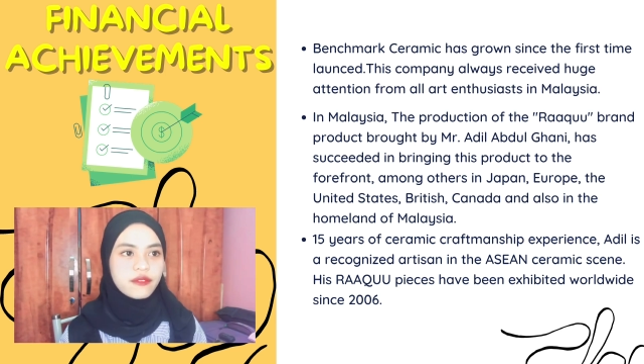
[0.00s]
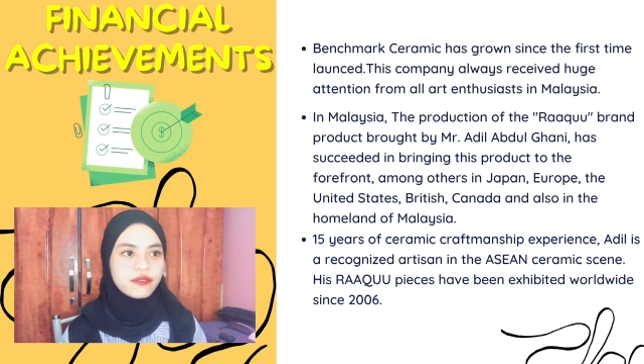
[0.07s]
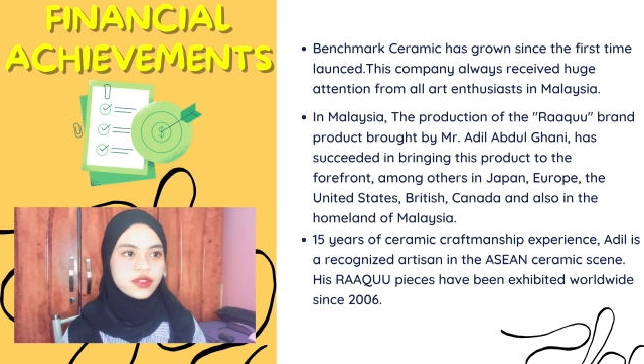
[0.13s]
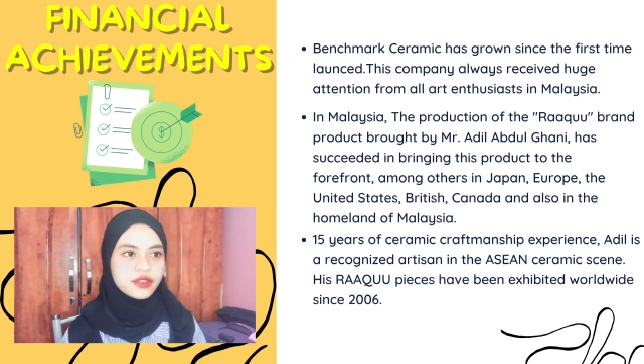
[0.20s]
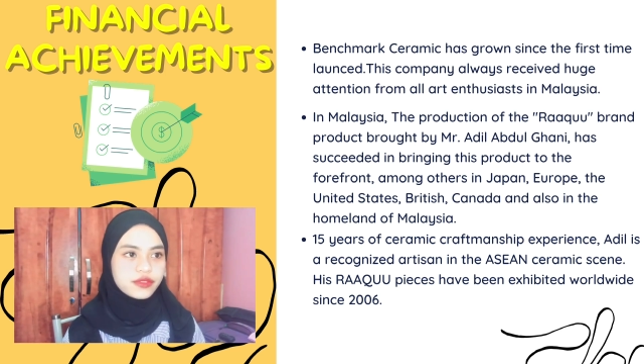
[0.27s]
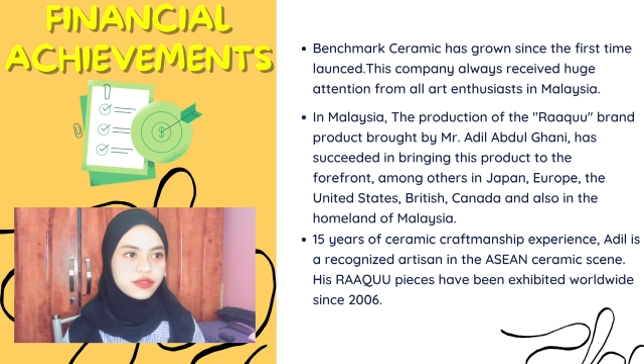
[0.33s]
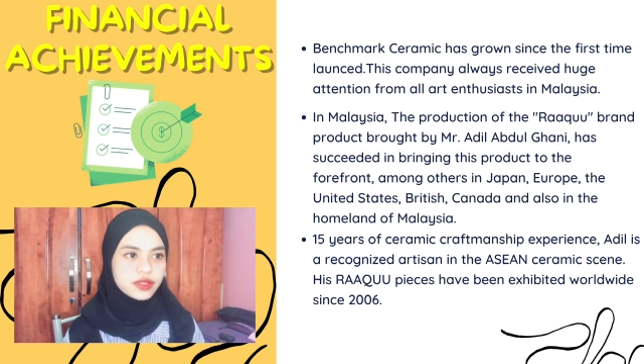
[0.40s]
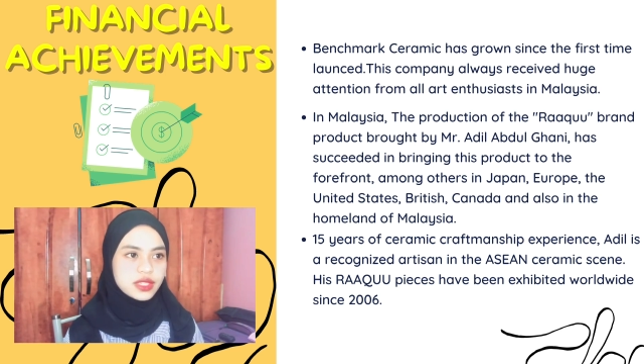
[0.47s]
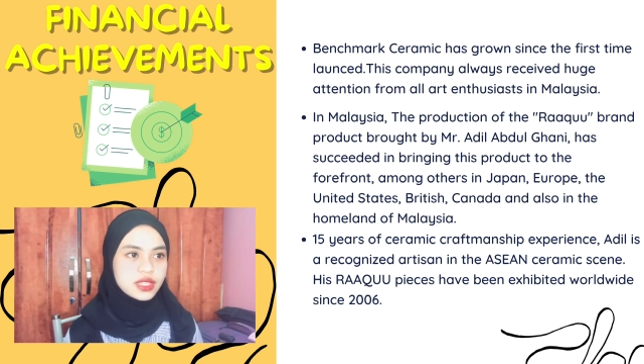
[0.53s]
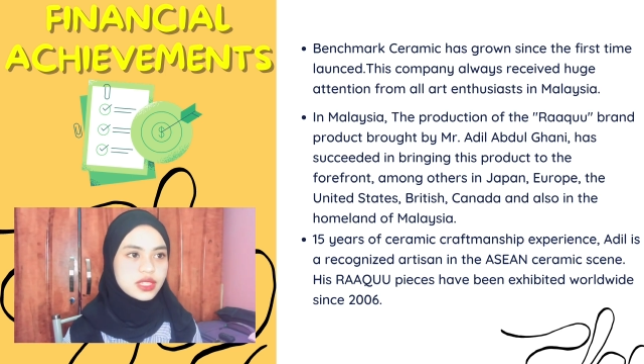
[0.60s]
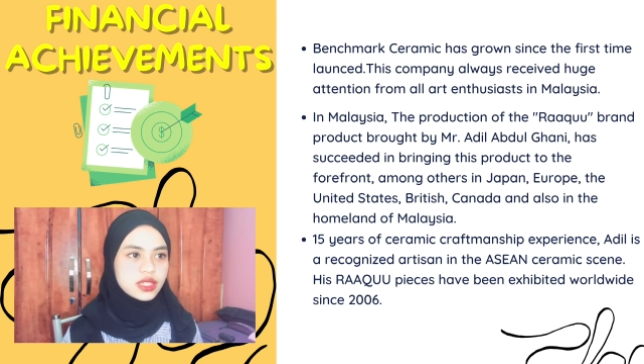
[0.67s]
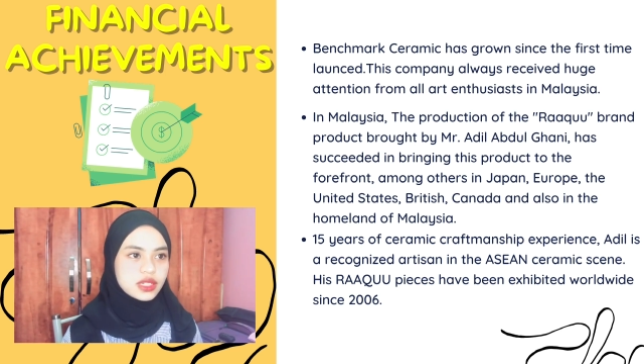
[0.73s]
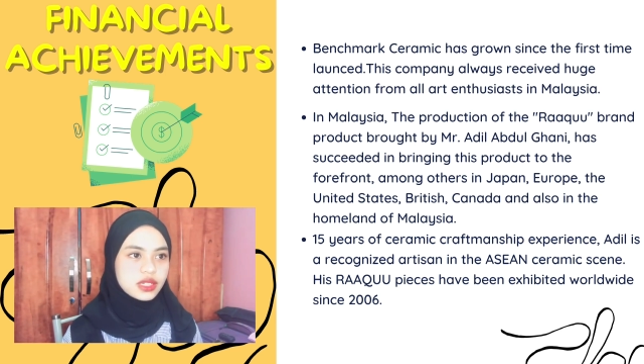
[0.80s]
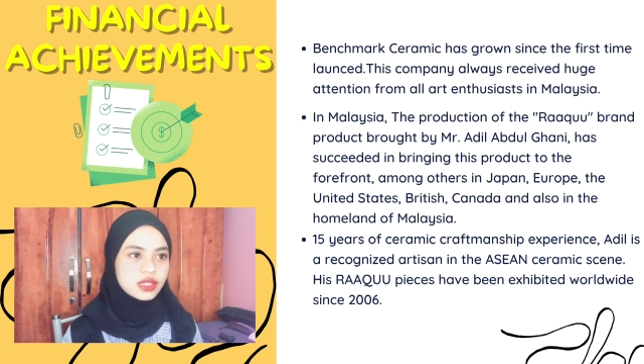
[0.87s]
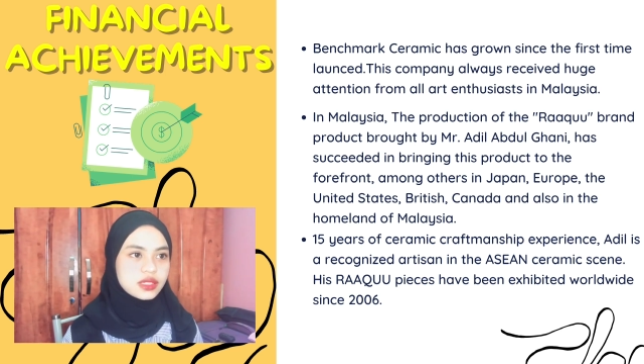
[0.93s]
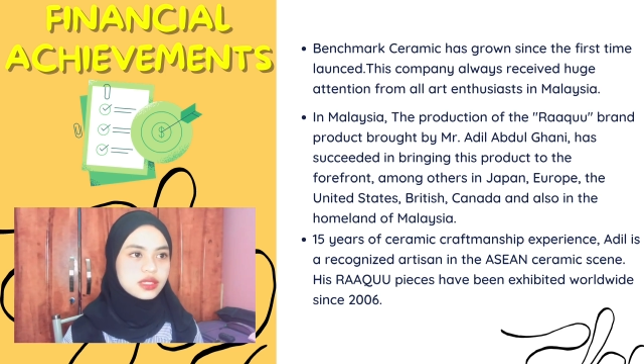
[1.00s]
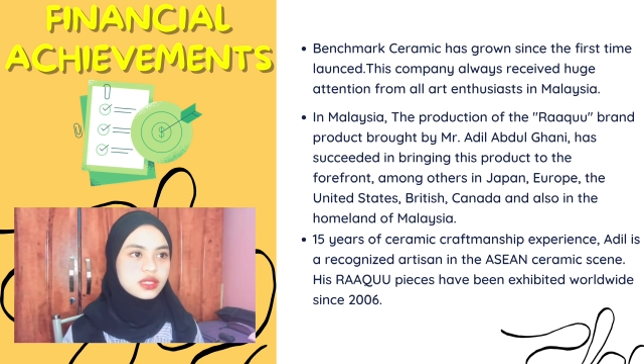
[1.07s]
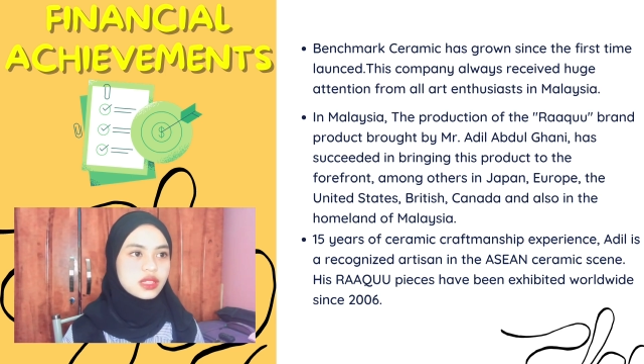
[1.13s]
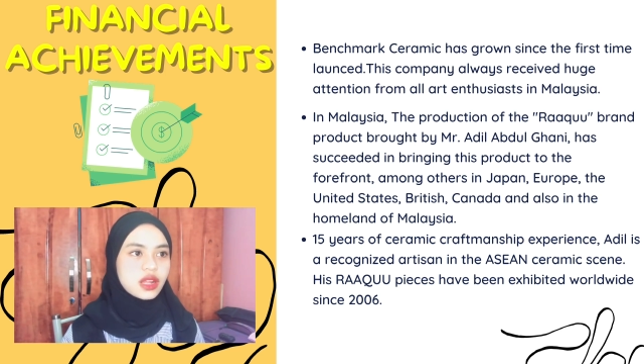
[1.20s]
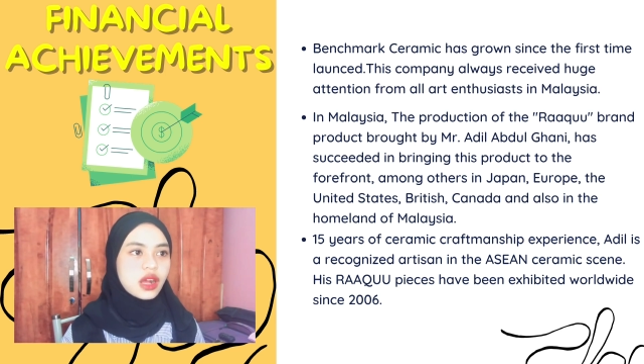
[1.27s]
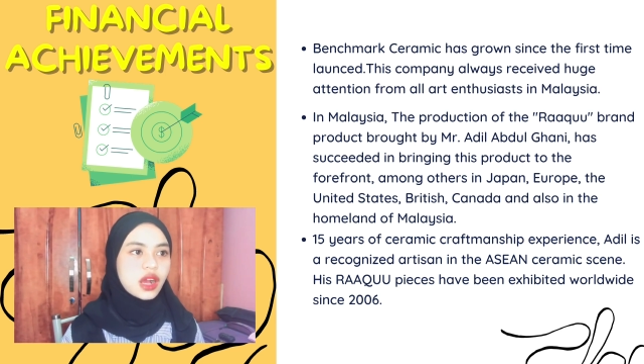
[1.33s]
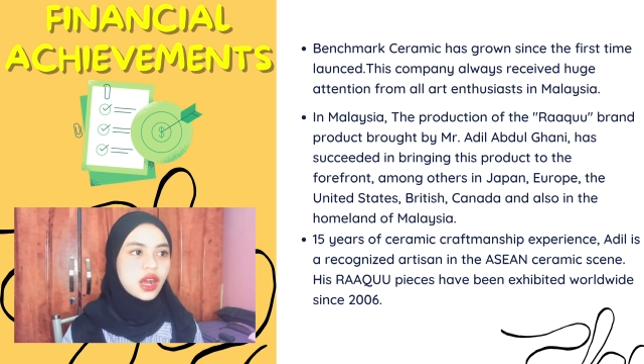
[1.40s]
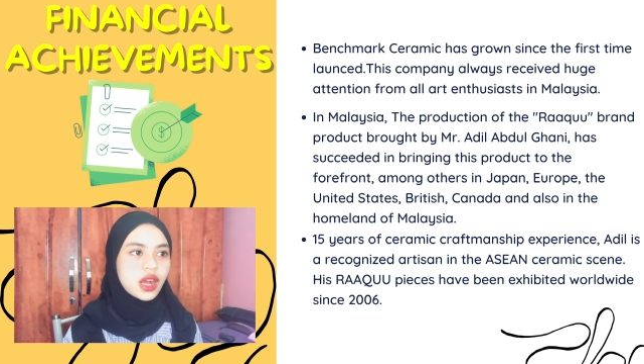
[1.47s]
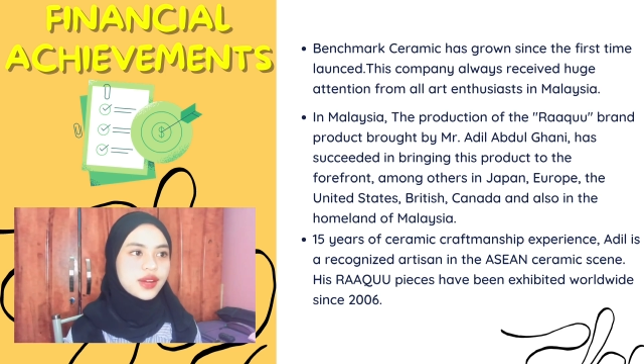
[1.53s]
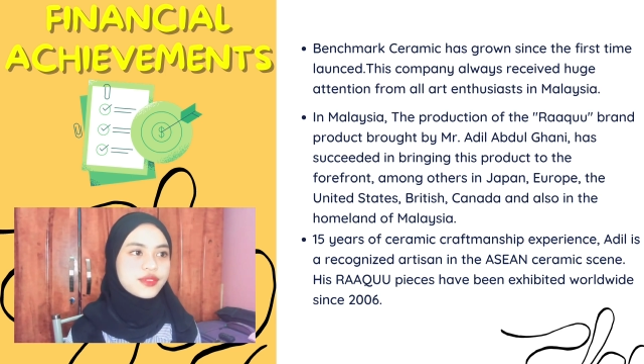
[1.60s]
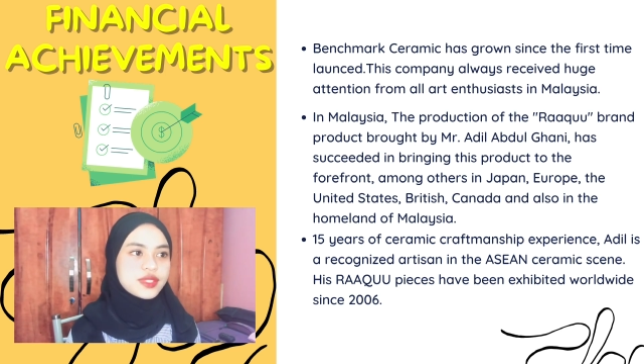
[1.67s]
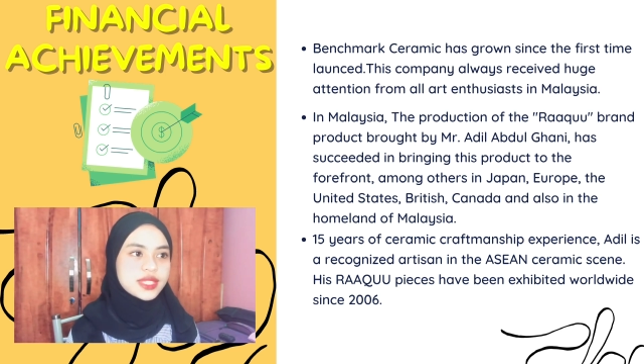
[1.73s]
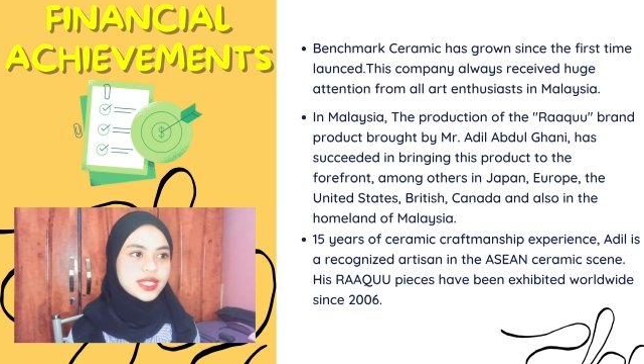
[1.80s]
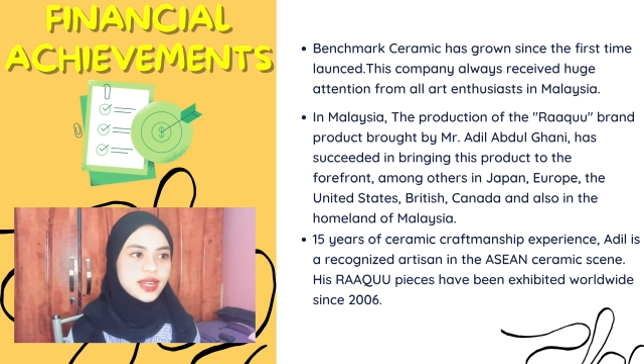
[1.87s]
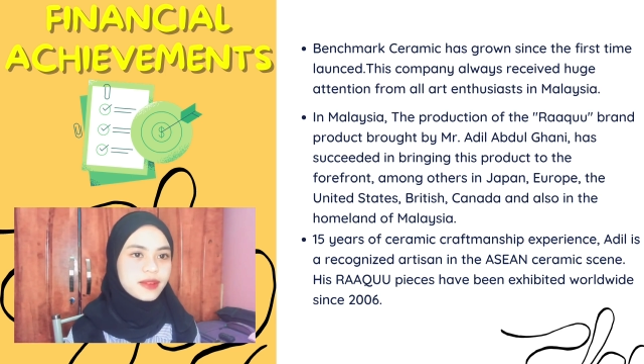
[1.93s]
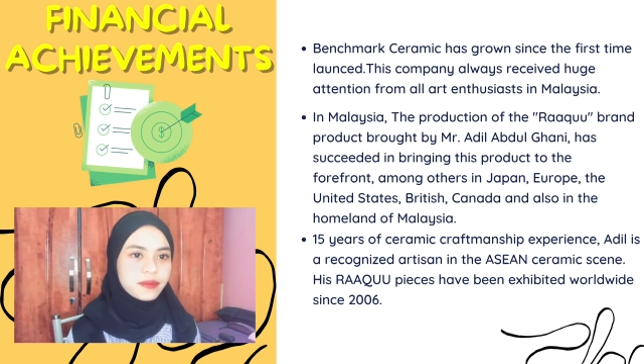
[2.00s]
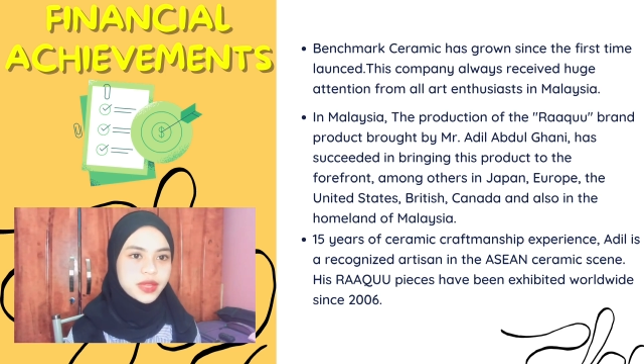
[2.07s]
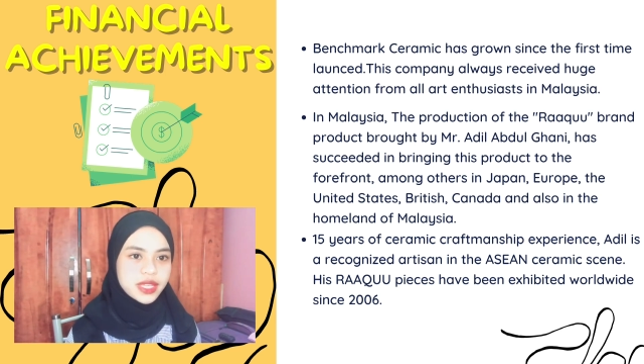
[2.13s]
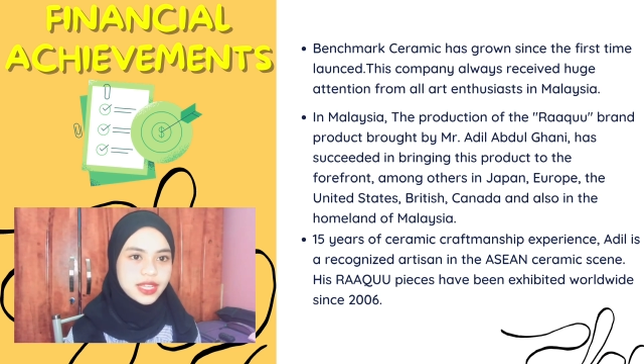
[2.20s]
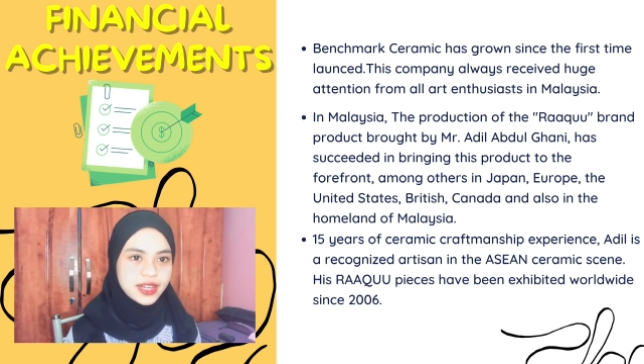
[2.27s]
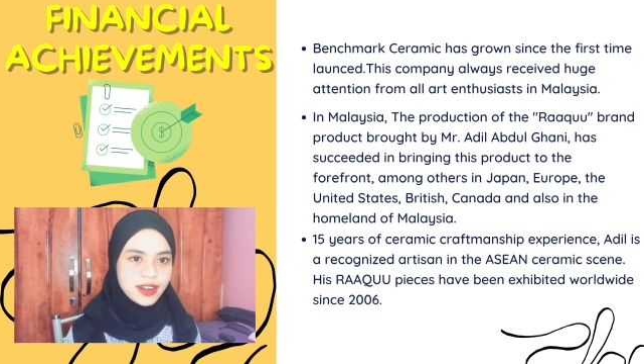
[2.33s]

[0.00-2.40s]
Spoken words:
50 years of ceramic